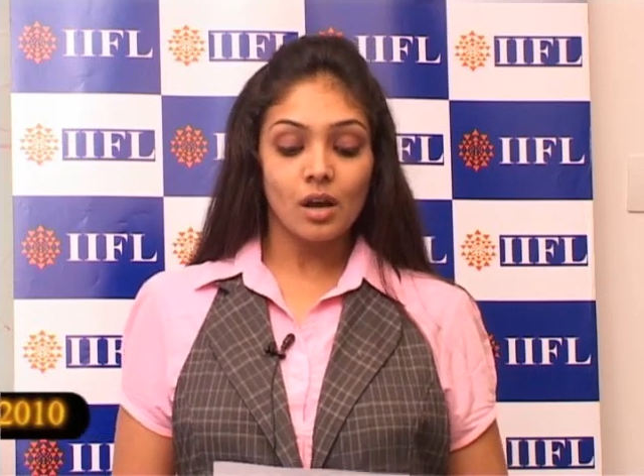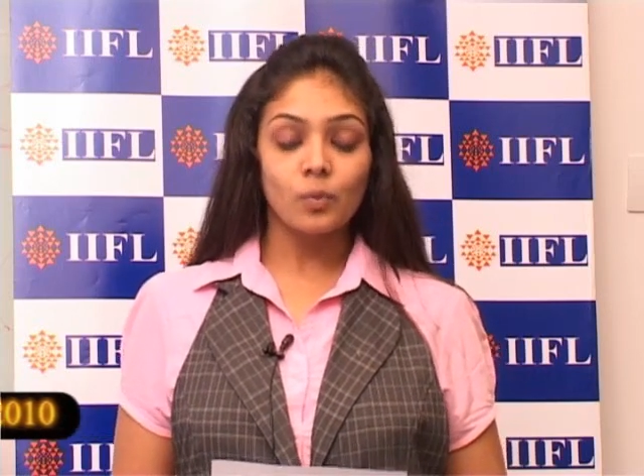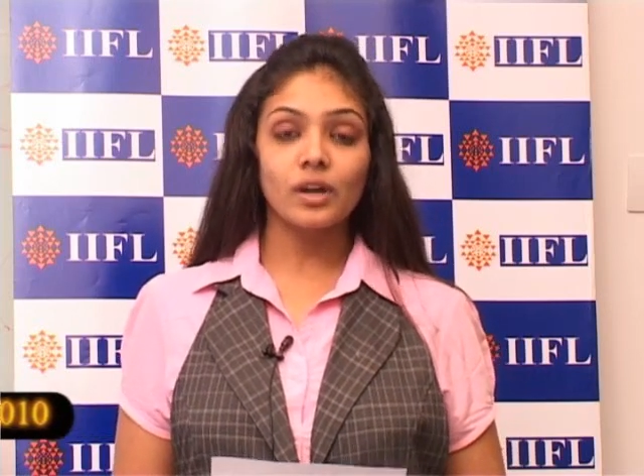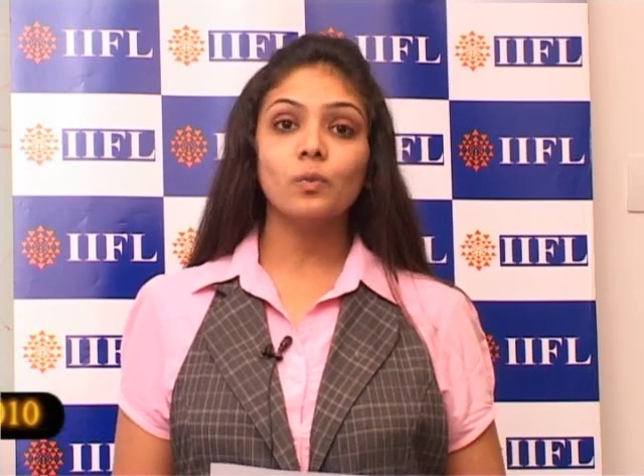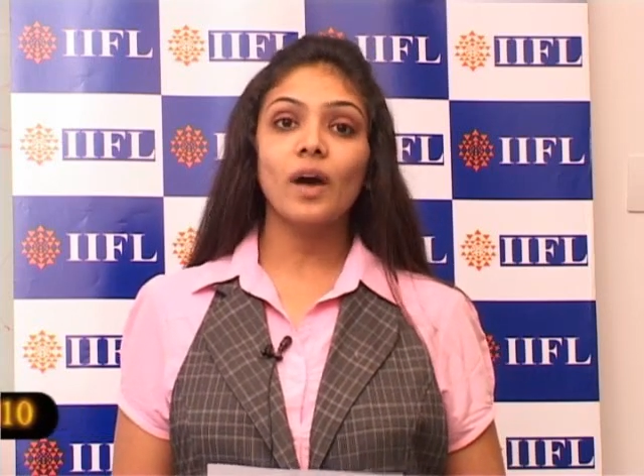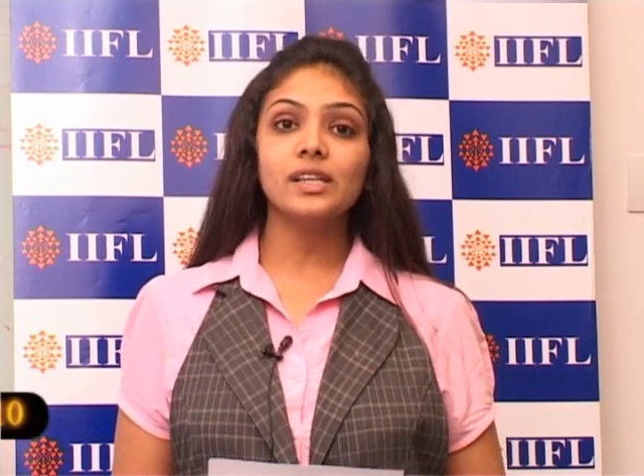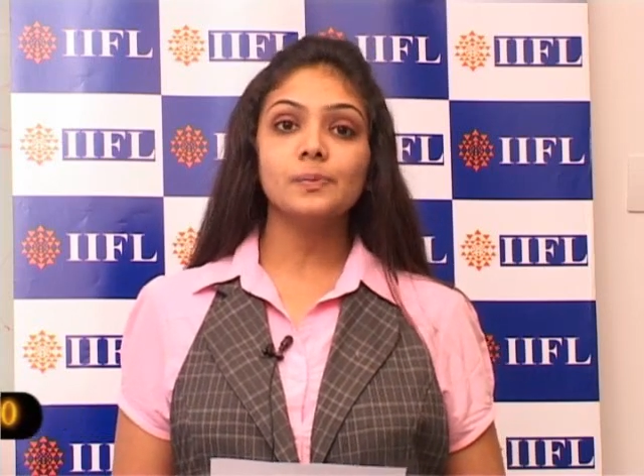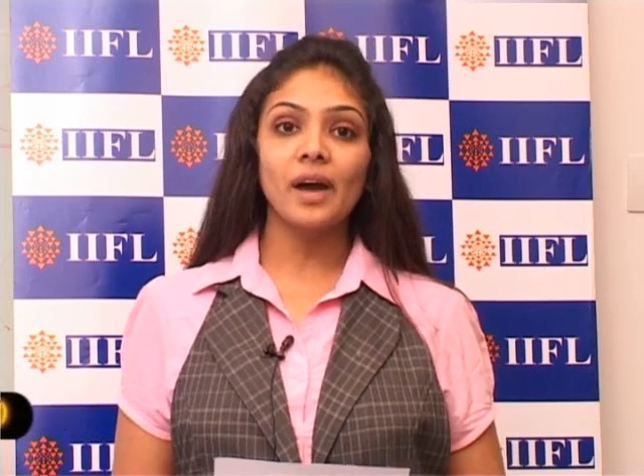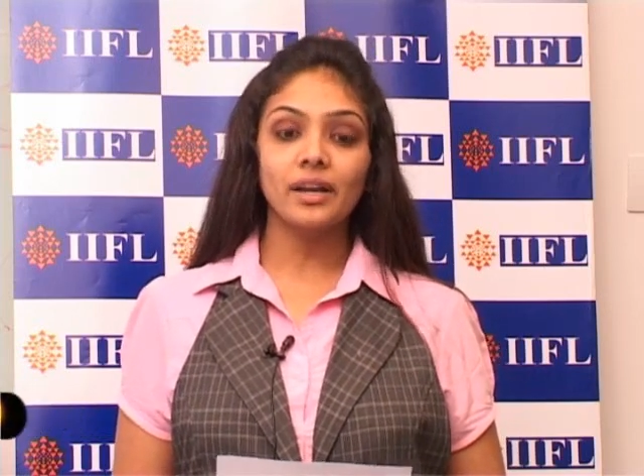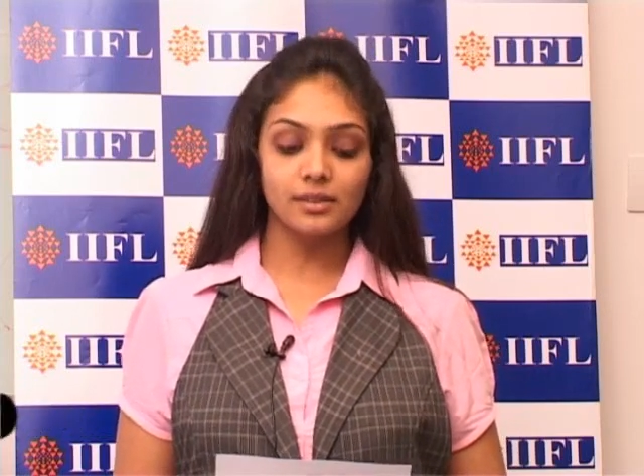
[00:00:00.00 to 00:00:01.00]
We
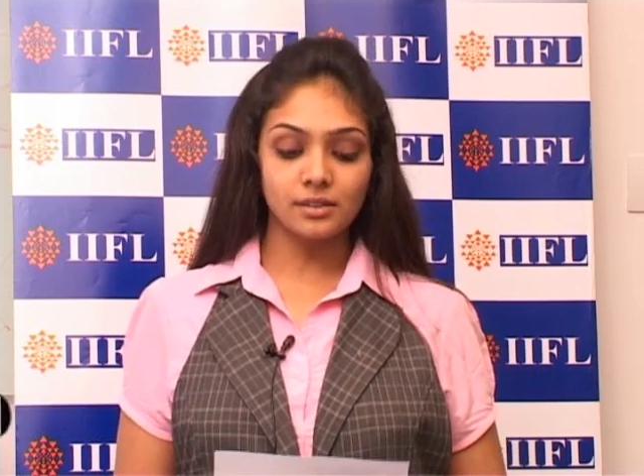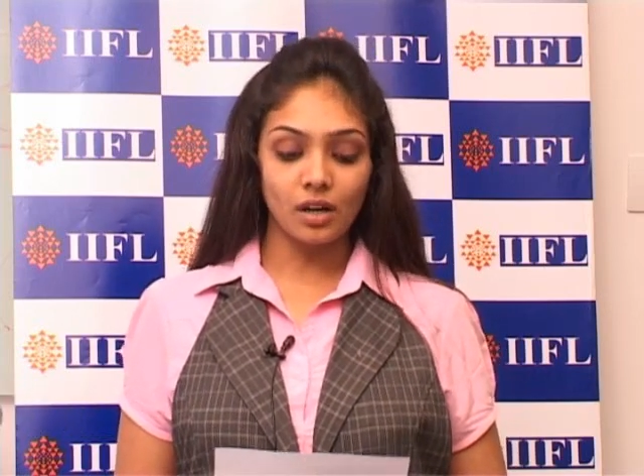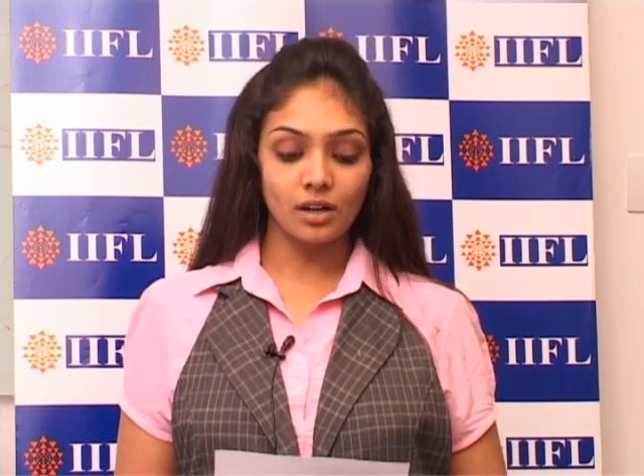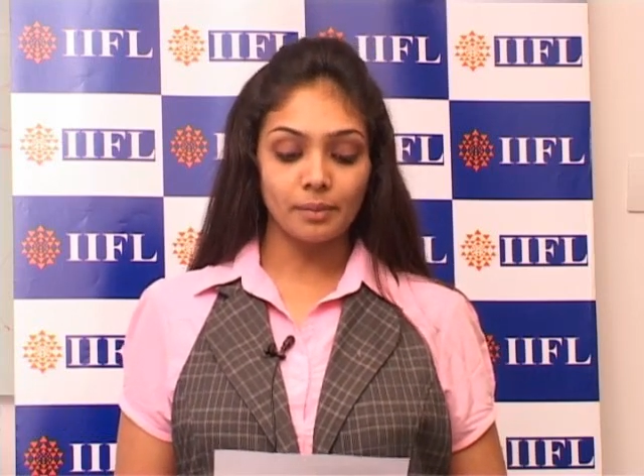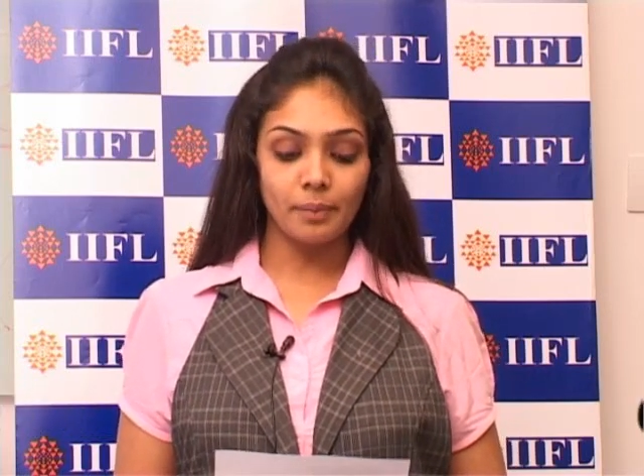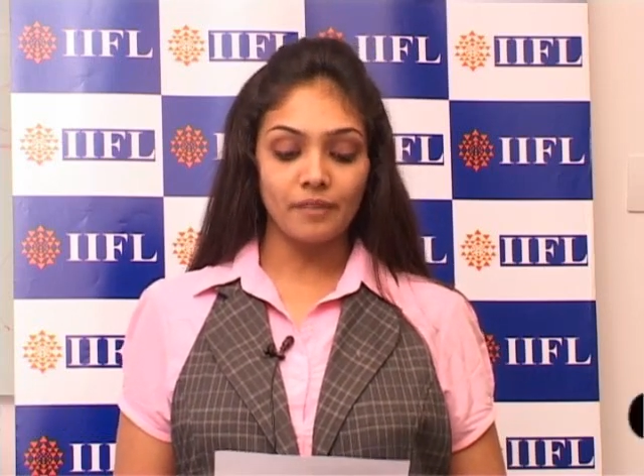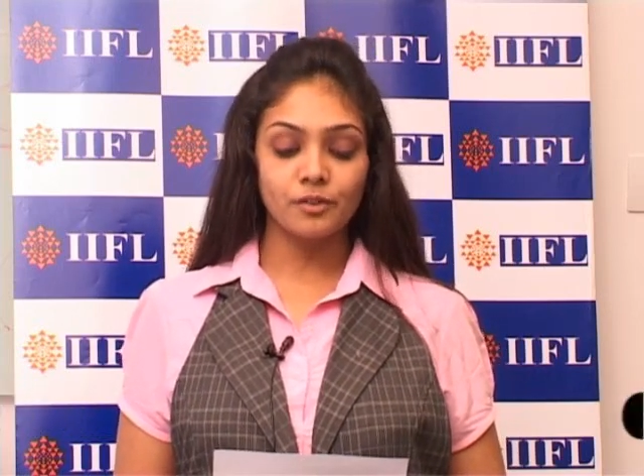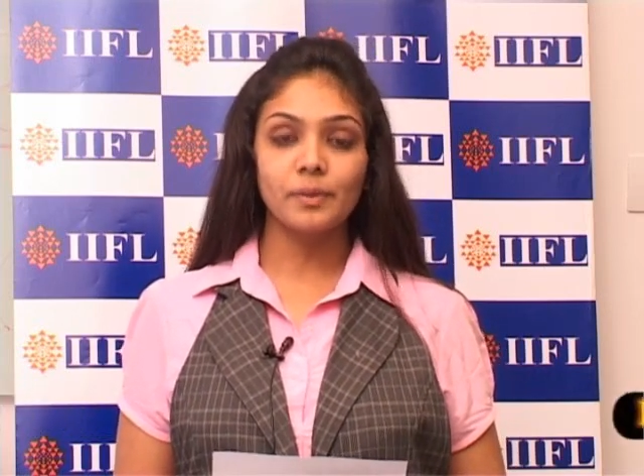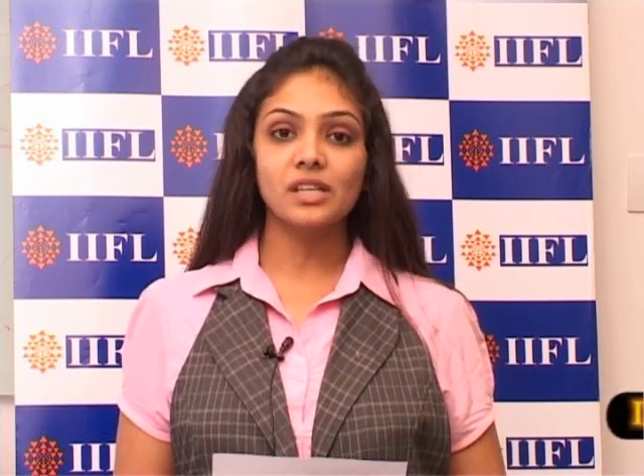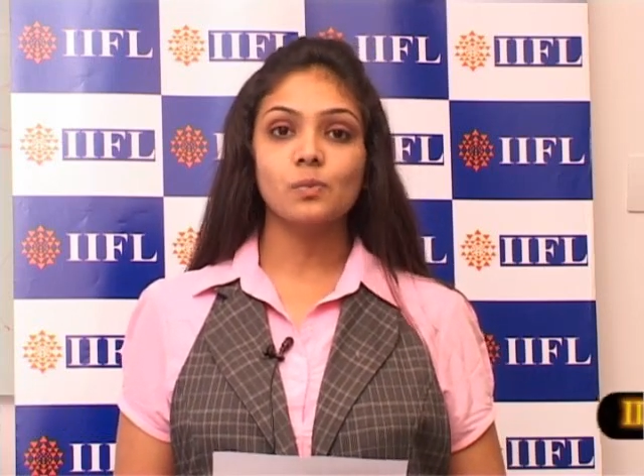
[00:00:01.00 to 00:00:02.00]
advise buying the stock above
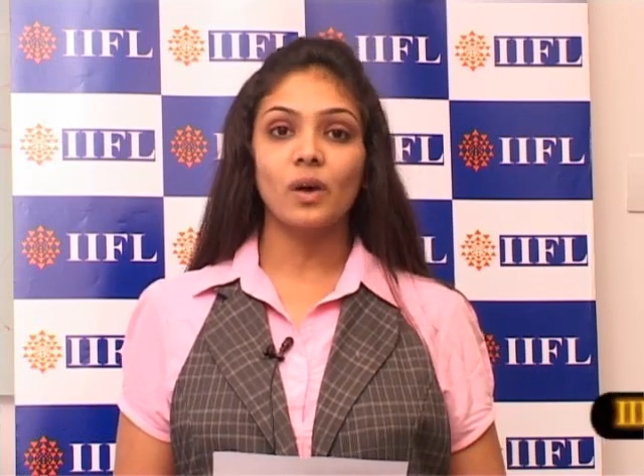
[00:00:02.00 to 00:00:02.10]
Rs